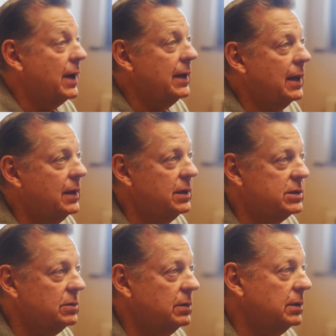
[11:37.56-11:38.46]
I got
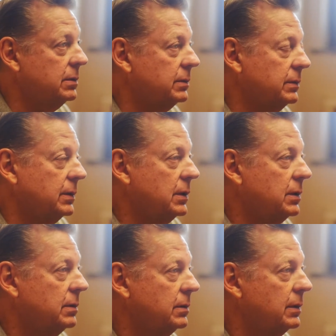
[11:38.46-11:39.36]
into it
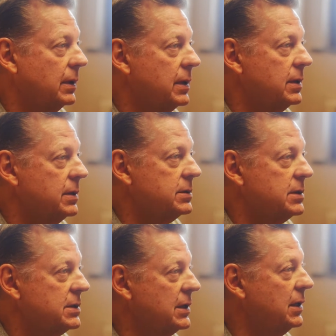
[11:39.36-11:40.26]

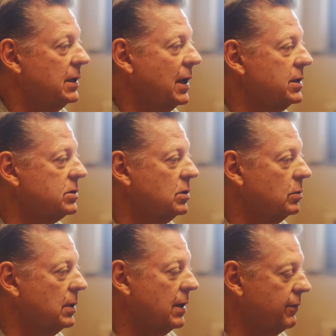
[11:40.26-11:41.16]
as a kid in high school
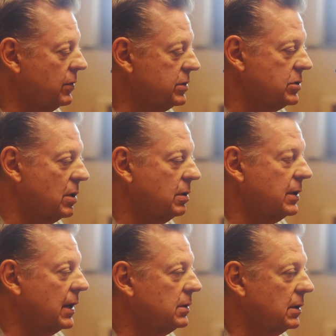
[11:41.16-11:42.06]
when I first saw
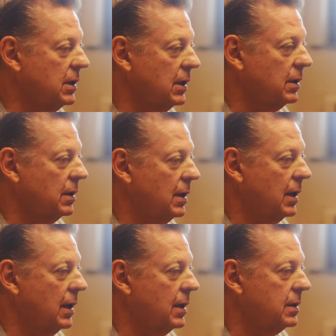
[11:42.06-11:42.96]
Dr. King
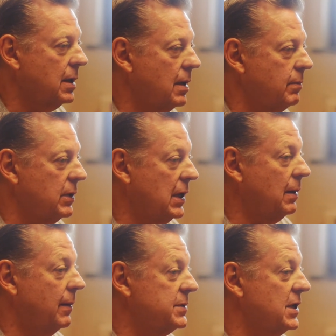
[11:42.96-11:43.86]
and
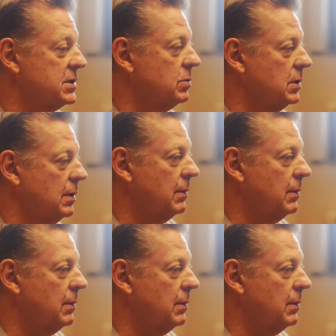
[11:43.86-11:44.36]
became obsessed with him.